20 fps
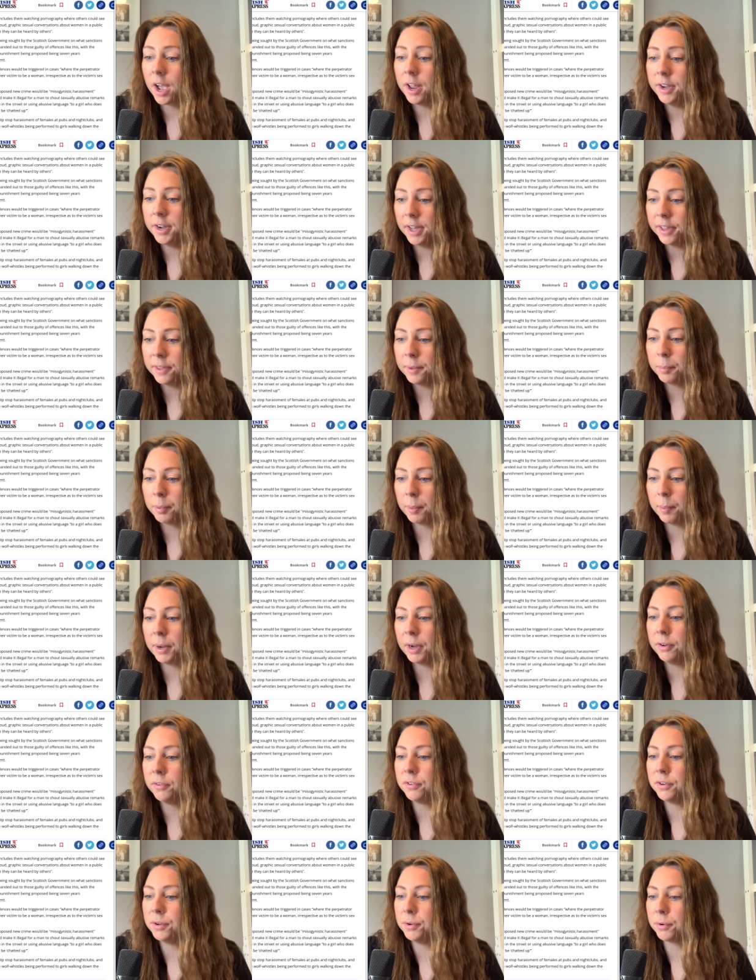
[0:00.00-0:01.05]
Another
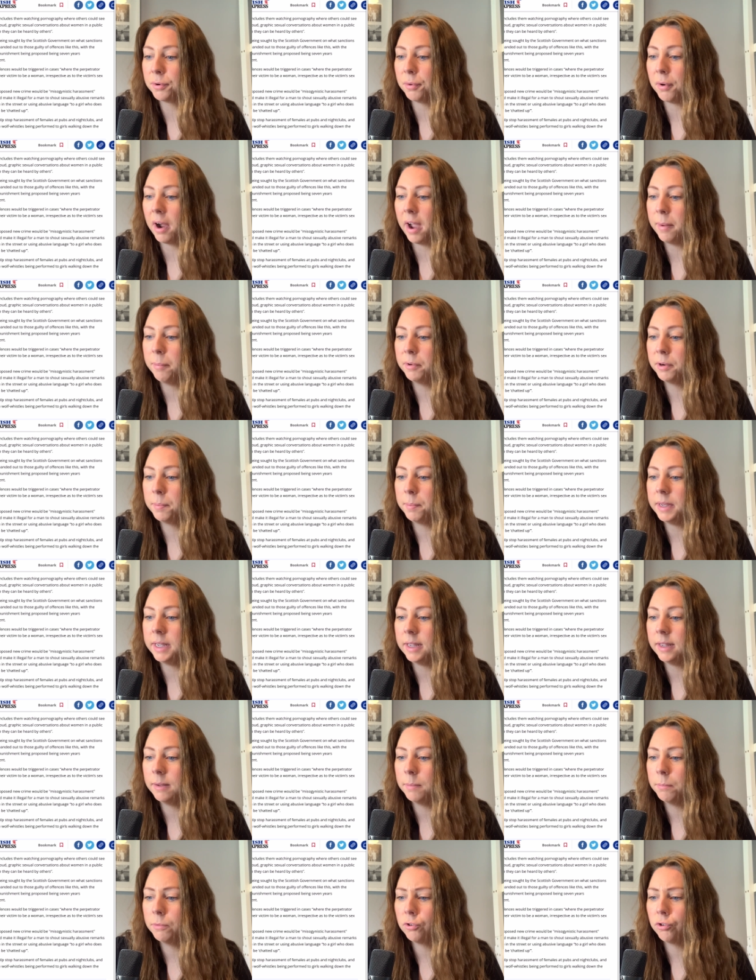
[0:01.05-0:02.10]
proposed new crime would
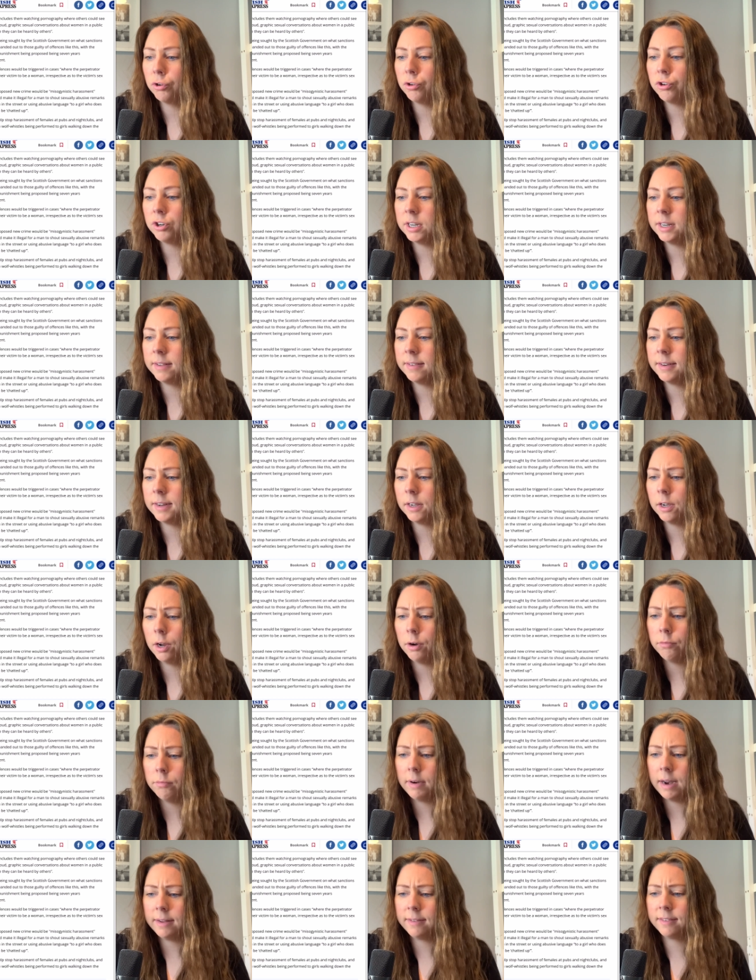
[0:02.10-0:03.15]
be misogynistic
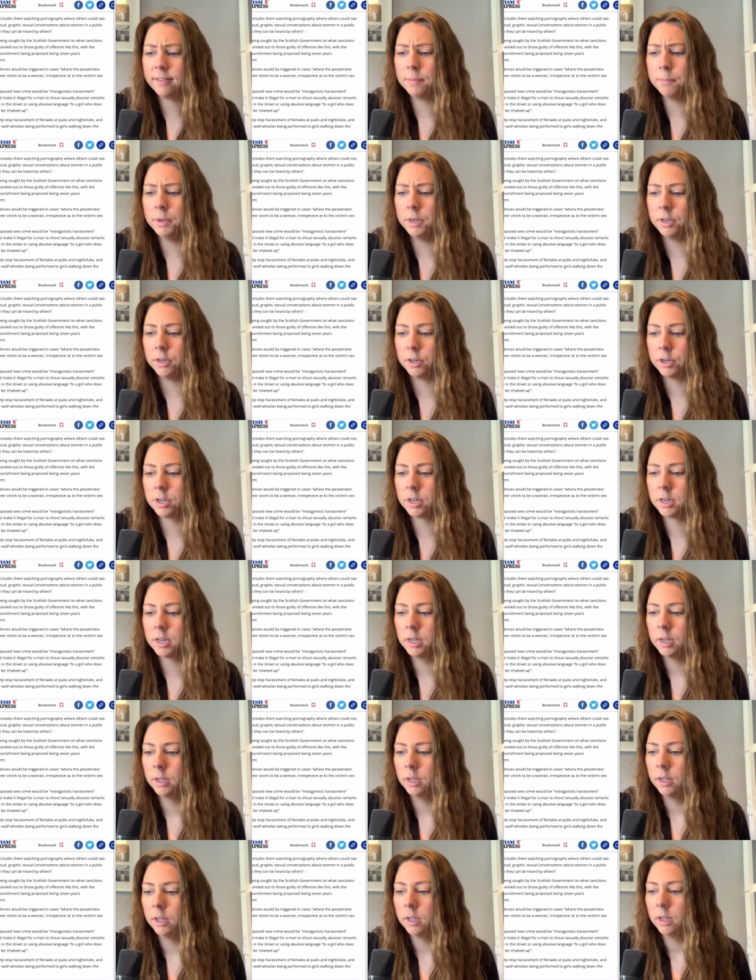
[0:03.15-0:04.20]
harassment,
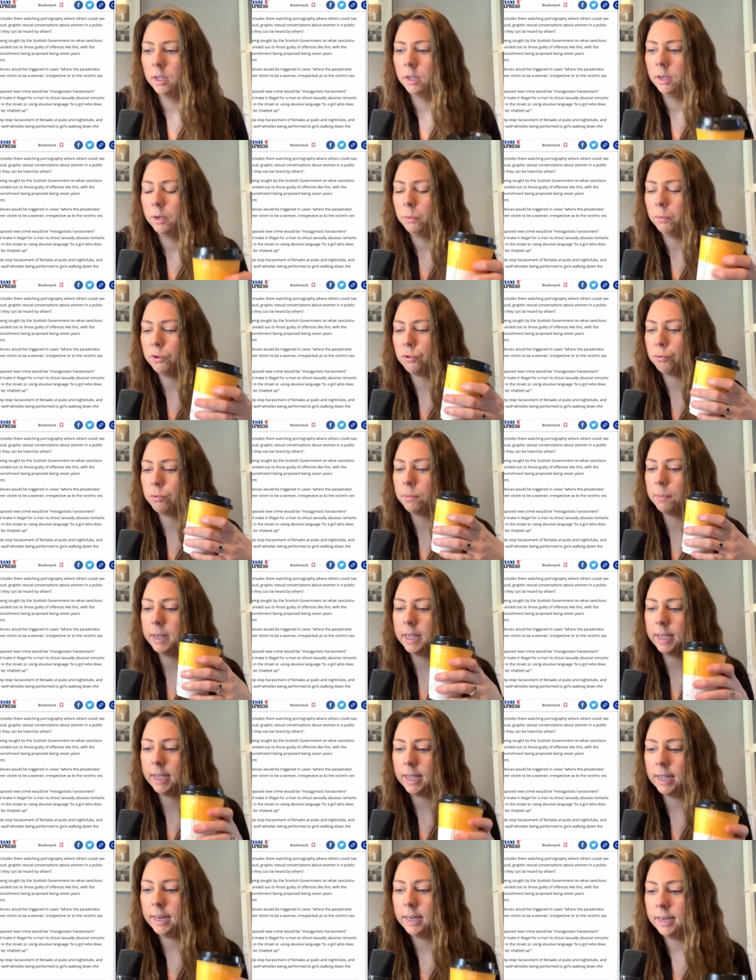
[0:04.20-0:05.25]
which would
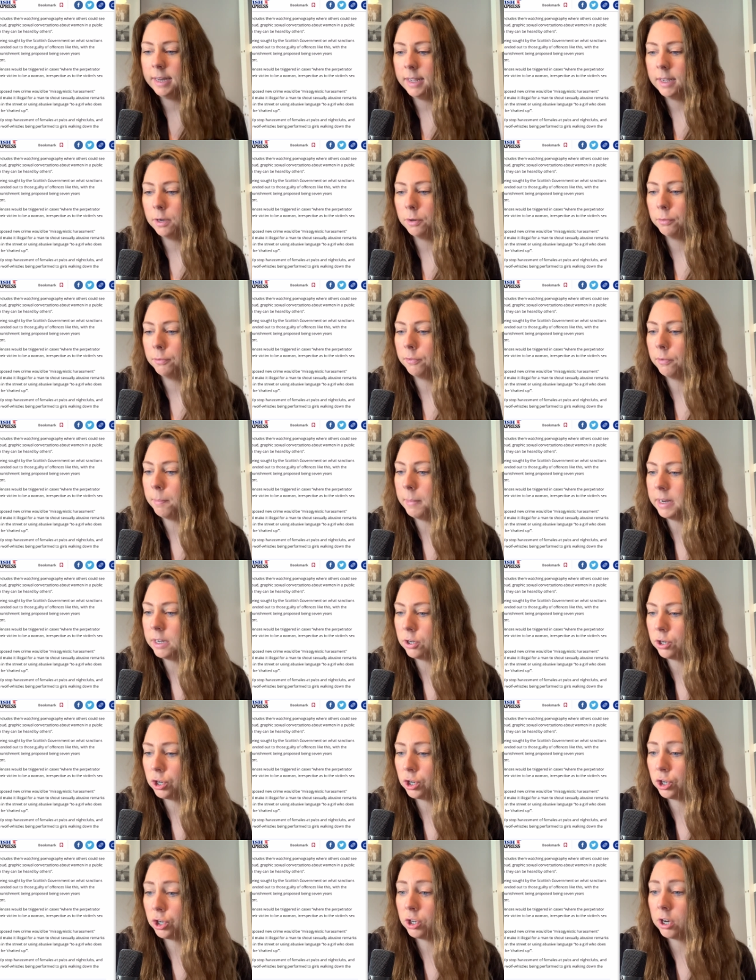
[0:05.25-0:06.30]
make it illegal for men
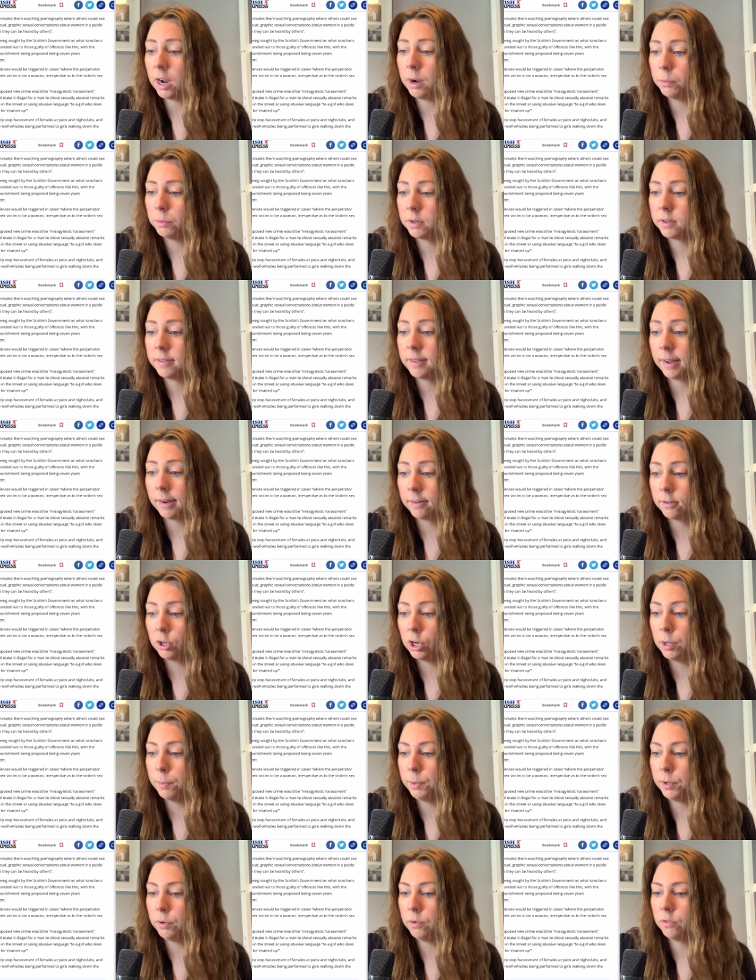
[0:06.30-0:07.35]
to shout sexually
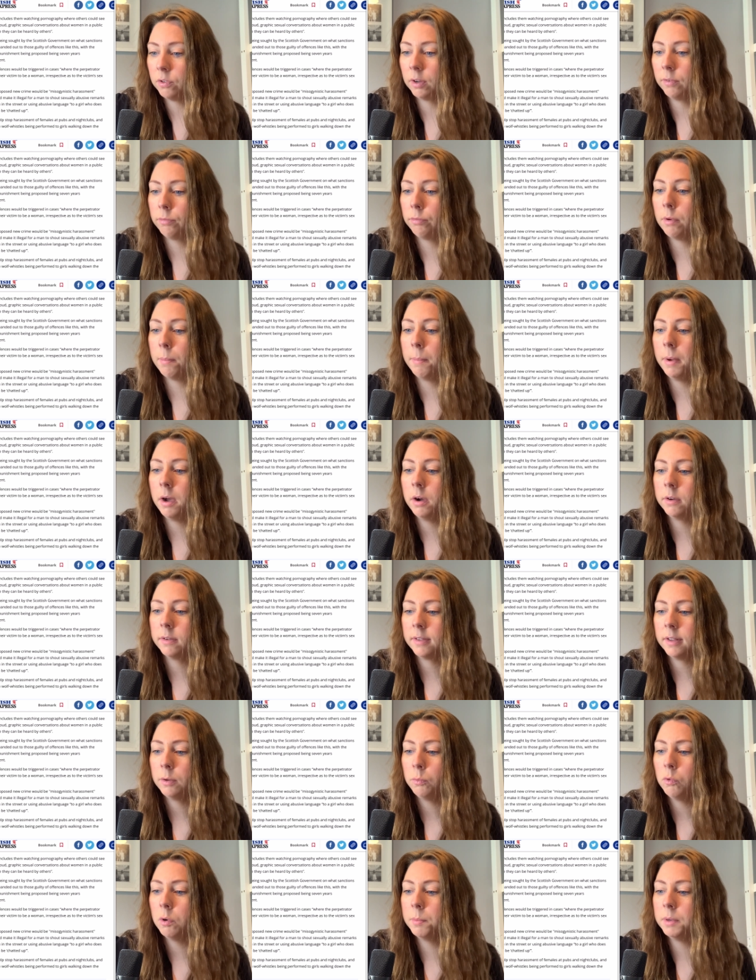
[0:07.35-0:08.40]
abusive remarks
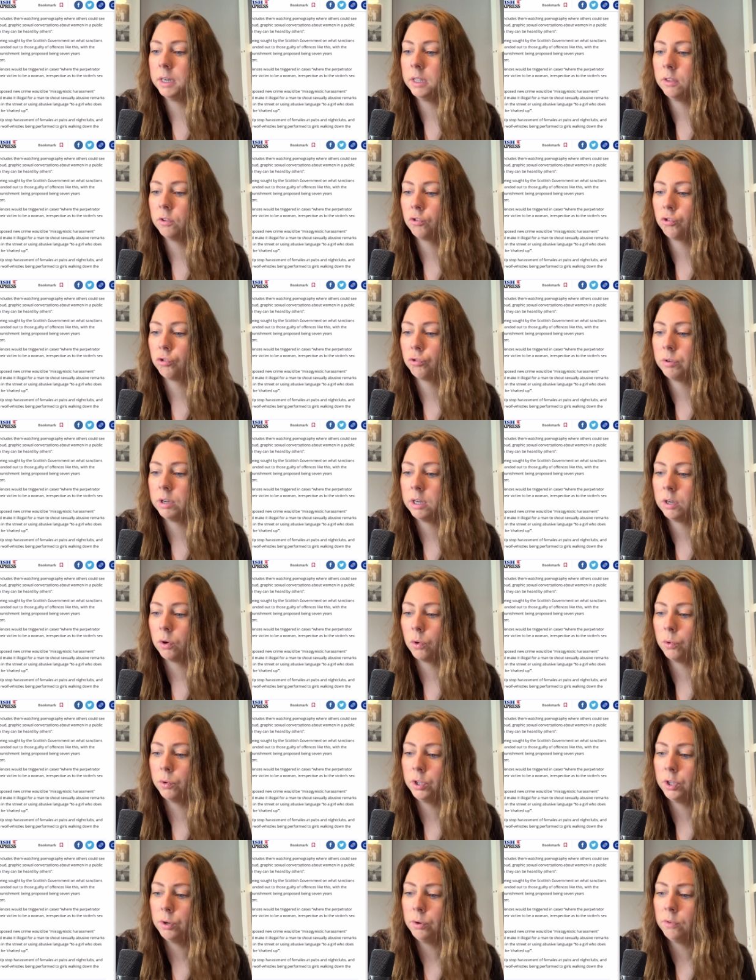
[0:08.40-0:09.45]
at a woman in the street
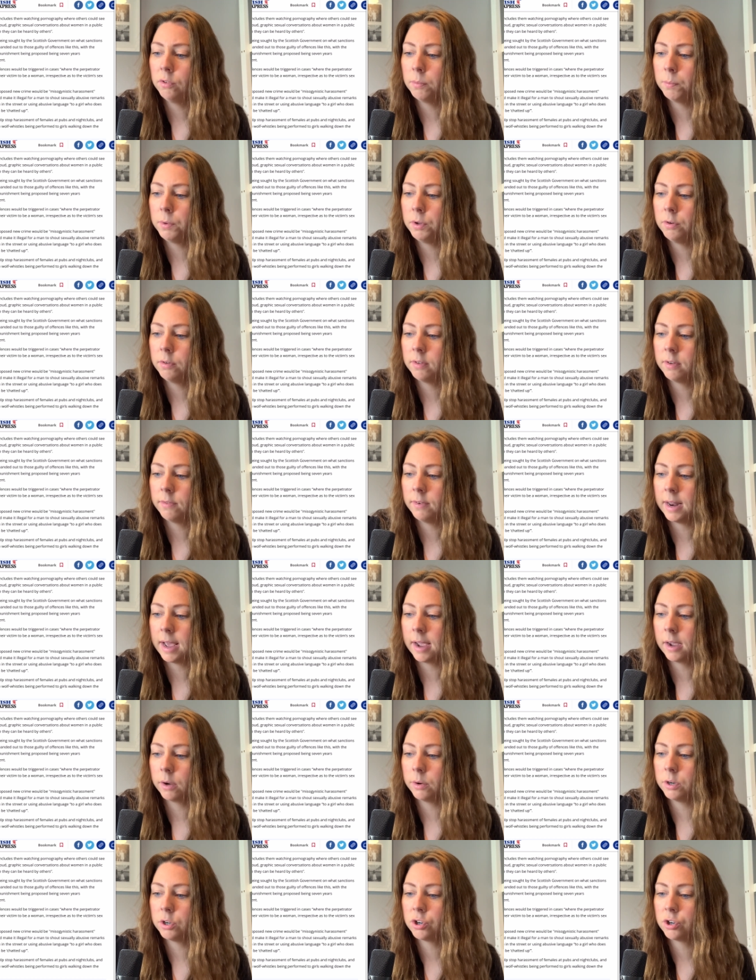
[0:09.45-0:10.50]
or use abusive
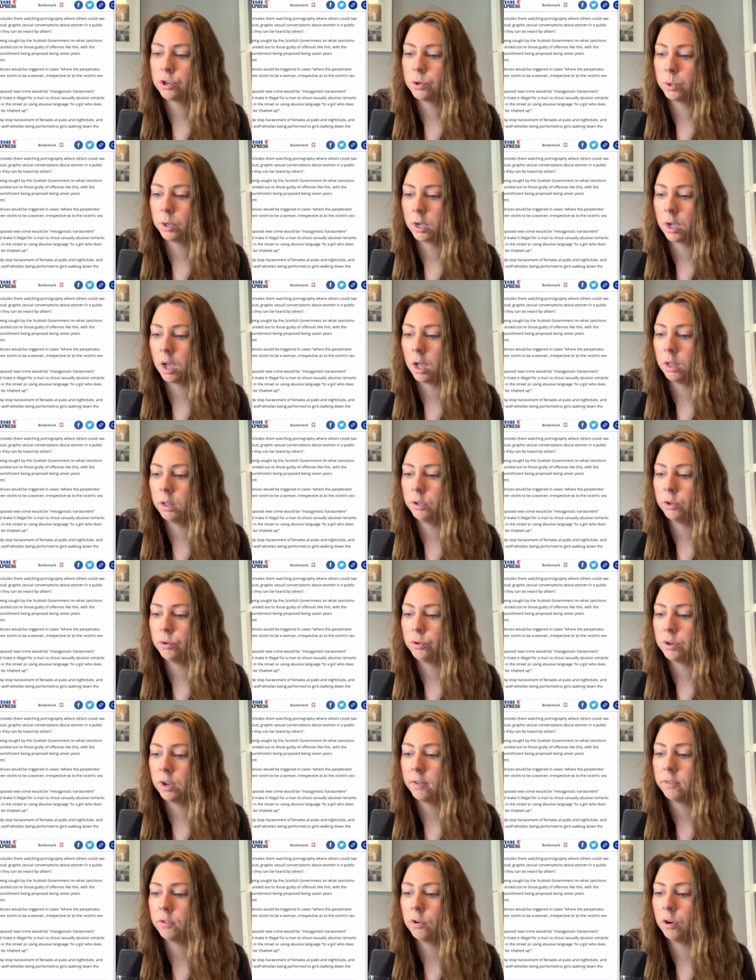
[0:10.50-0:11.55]
language to a girl who
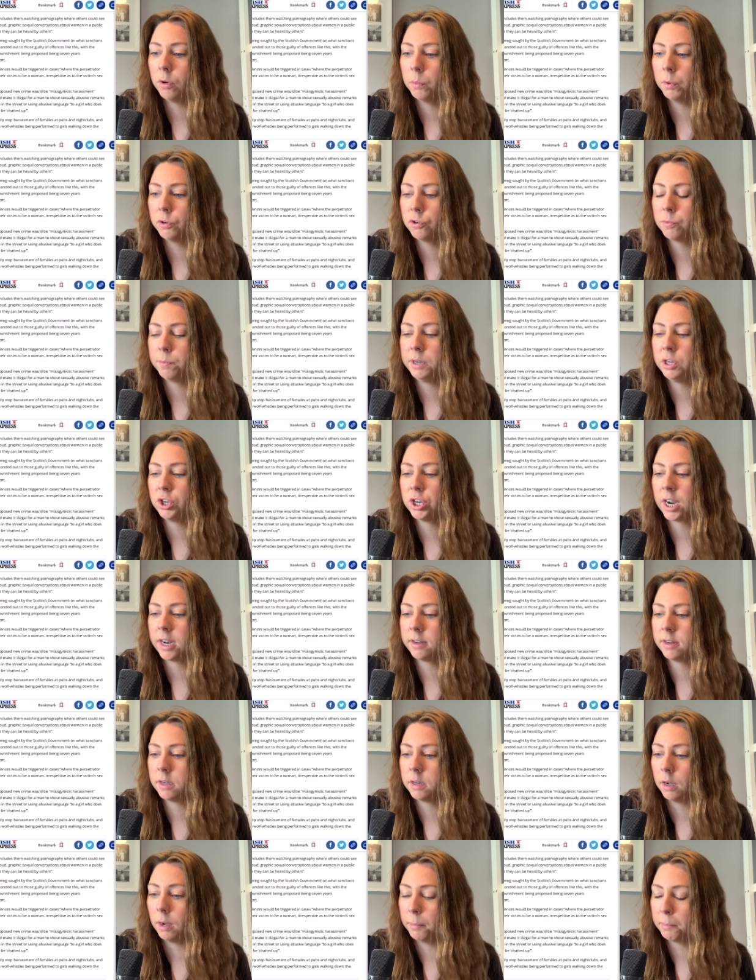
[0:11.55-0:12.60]
does not want to be
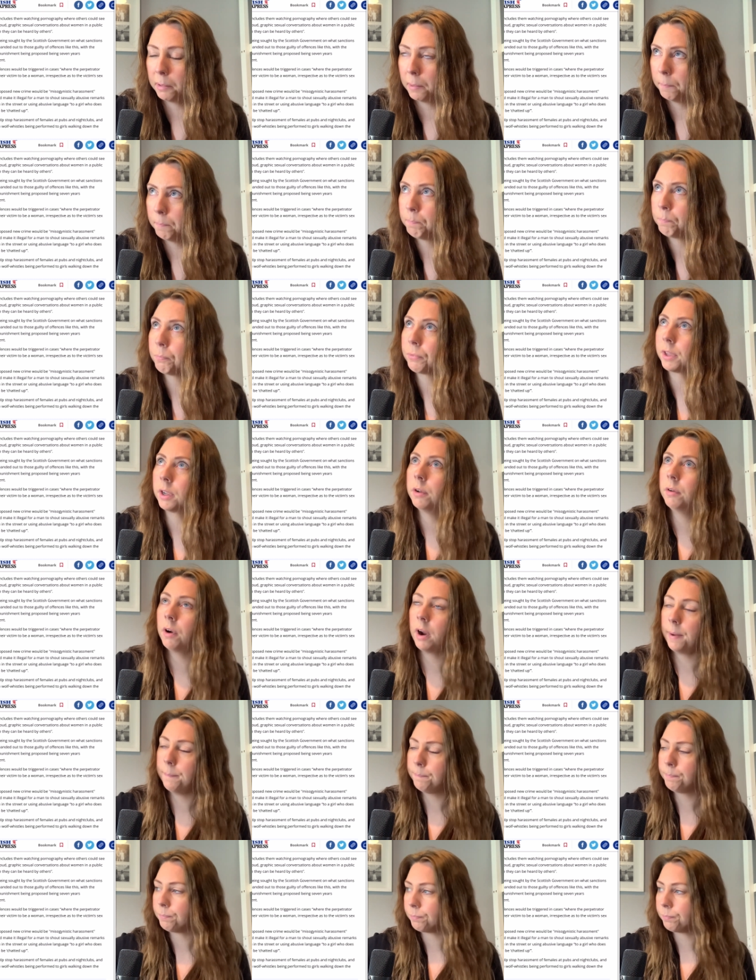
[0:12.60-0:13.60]
chatted up. Right.